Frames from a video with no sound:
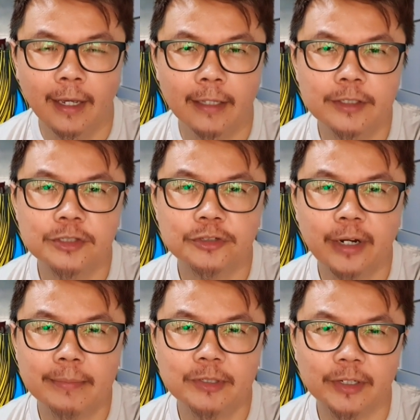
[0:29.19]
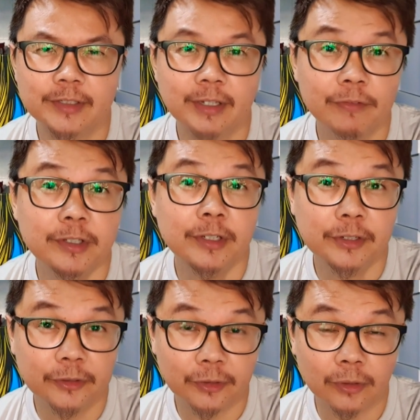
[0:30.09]
It describes a
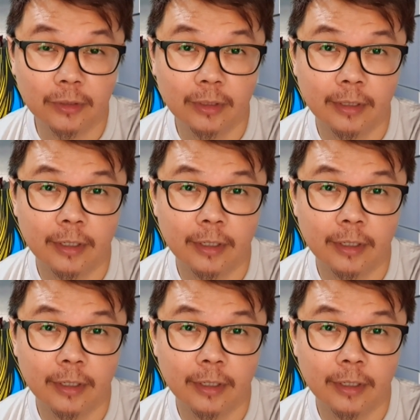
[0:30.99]
17-year-old